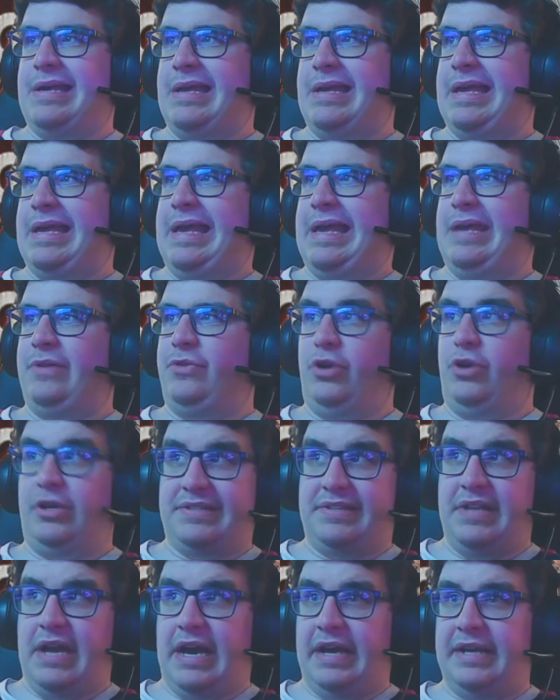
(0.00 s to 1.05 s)
It
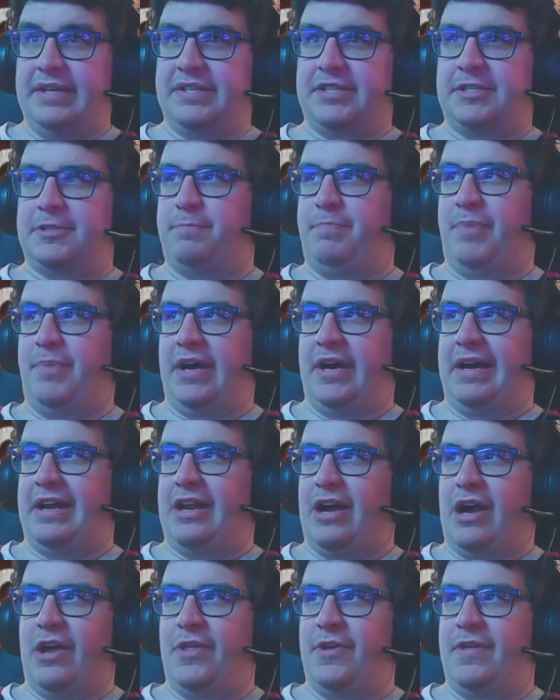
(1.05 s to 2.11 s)
looked nice,
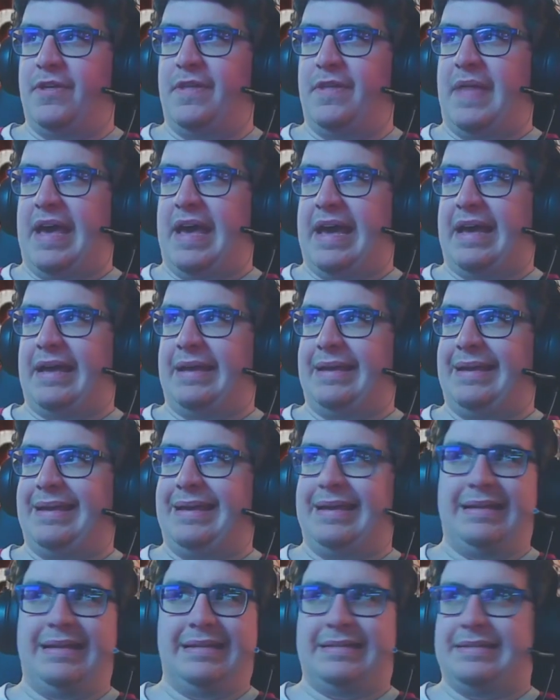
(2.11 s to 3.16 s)
but other than that,
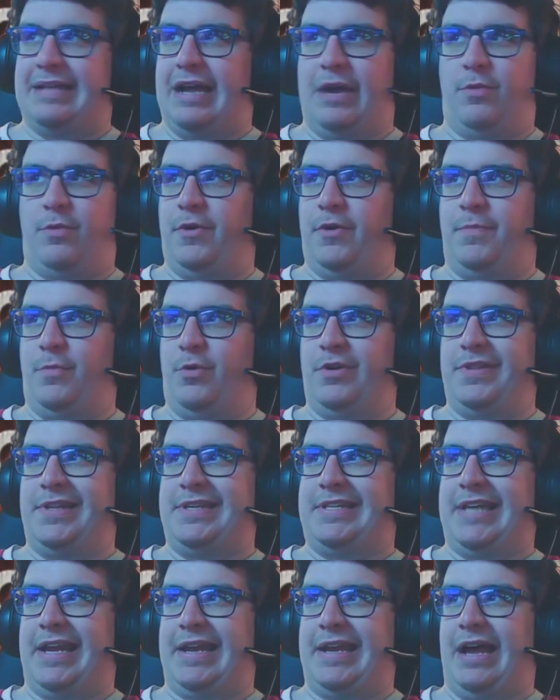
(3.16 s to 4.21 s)
it's not worth more
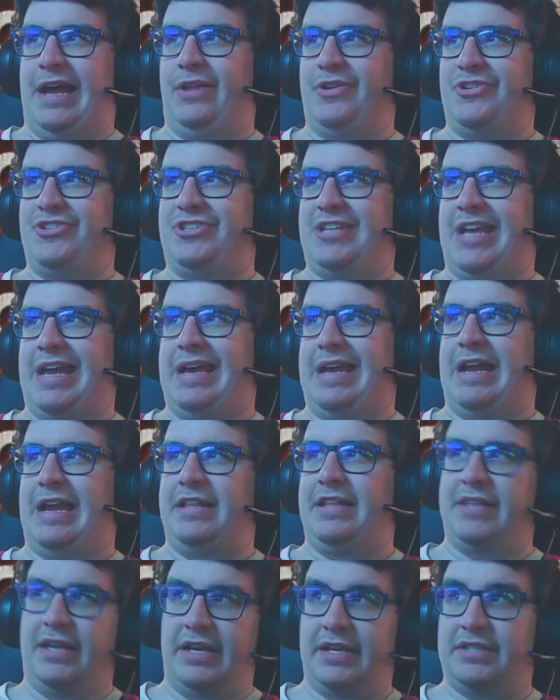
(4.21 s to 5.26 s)
than $10. And
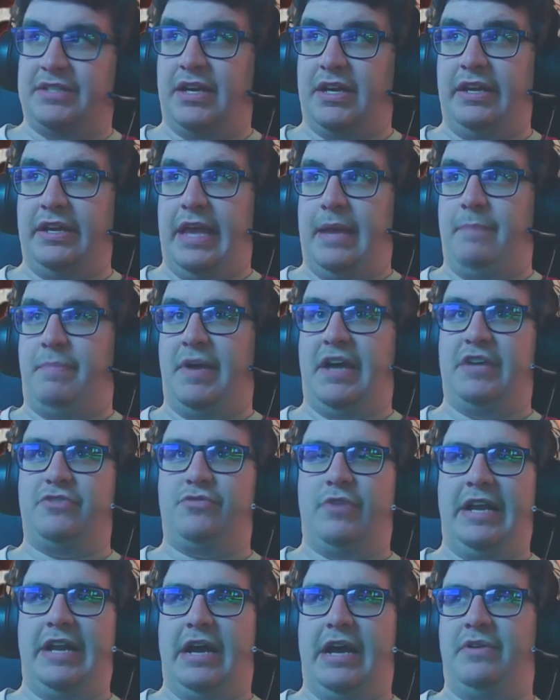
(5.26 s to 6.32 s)
I think it's on Game Pass
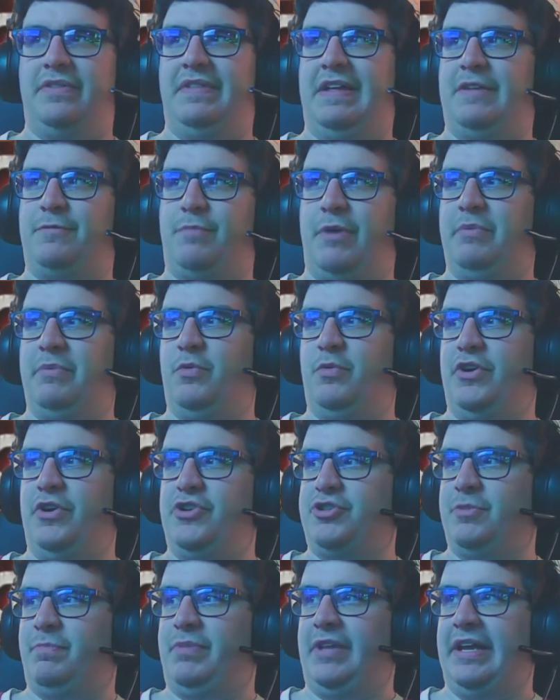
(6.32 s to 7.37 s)
right now, and that's probably where you
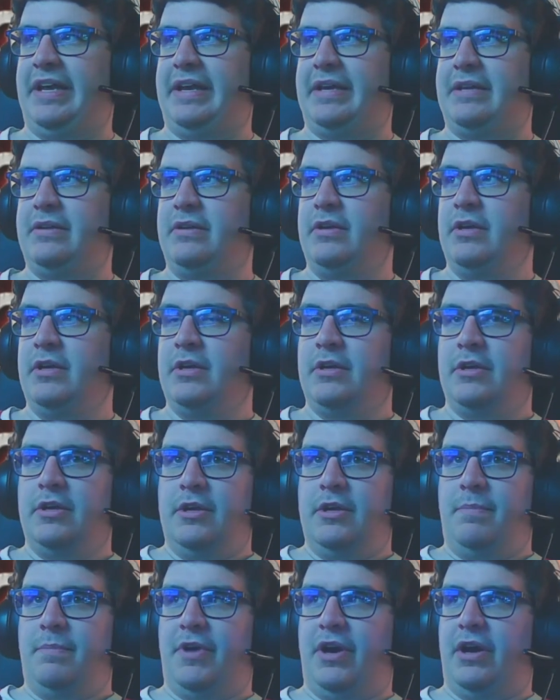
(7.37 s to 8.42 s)
should play it.
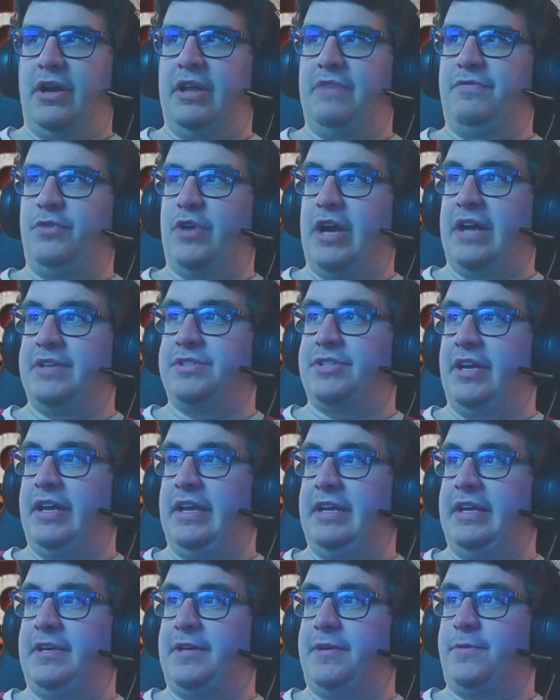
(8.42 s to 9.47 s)
But if you guys
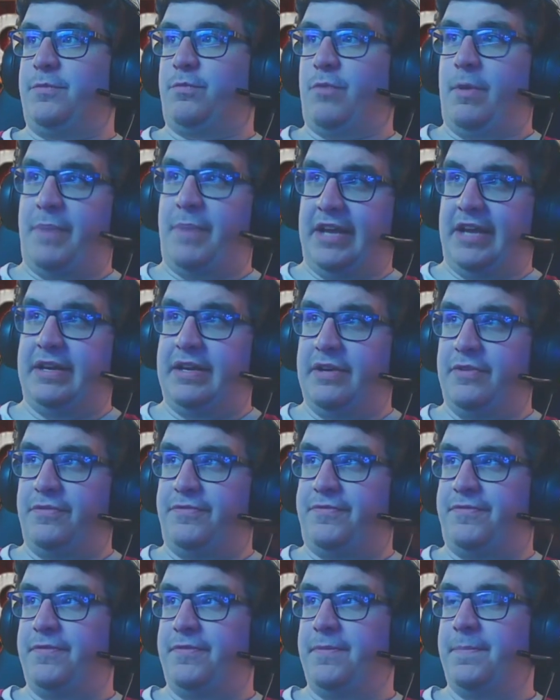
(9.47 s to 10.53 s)
like
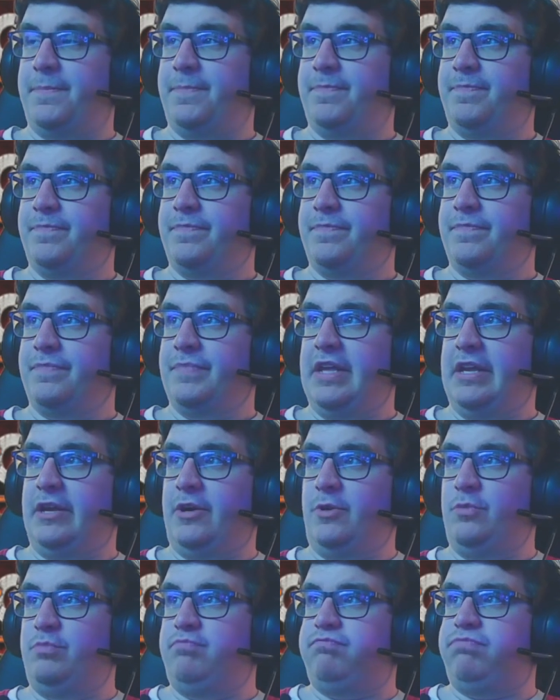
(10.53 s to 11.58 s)
repetitive,
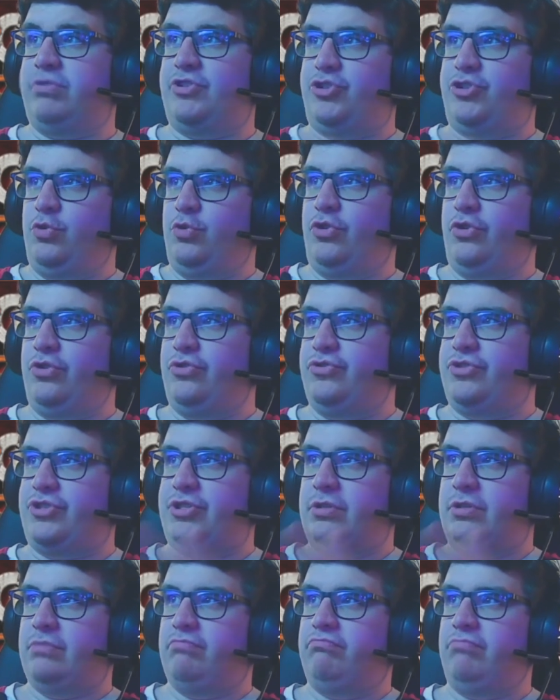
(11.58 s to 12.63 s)

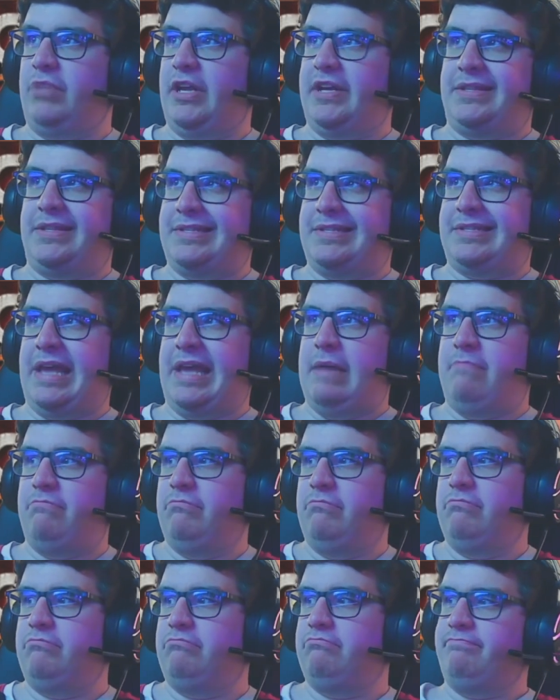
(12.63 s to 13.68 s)
shooters like this game,
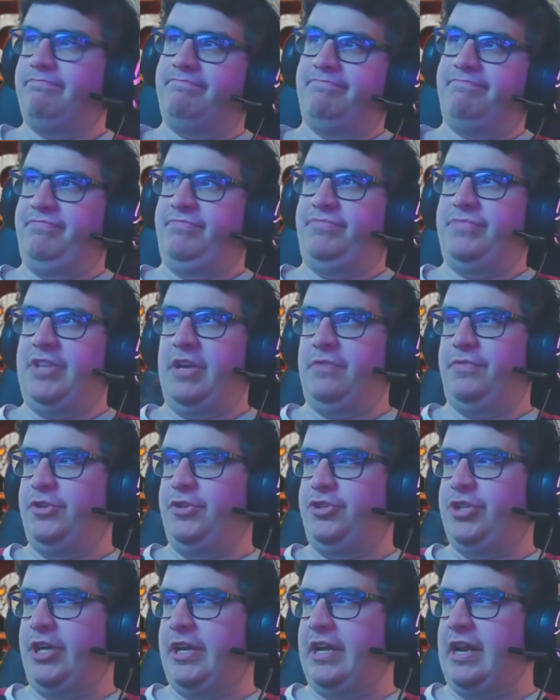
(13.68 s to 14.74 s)
definitely
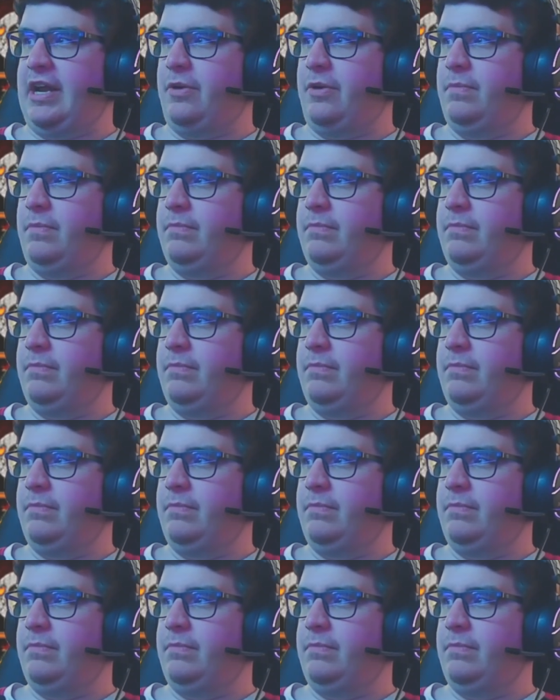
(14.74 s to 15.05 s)
check it out.